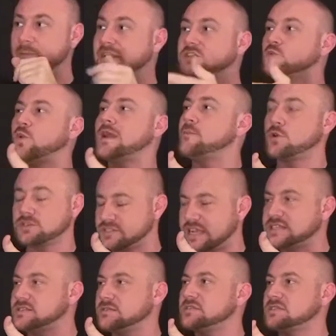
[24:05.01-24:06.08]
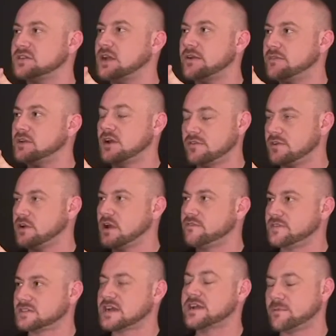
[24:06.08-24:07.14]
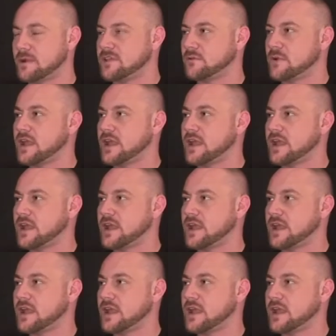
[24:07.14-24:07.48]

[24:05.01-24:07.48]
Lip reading: makes way more sense of a title, by the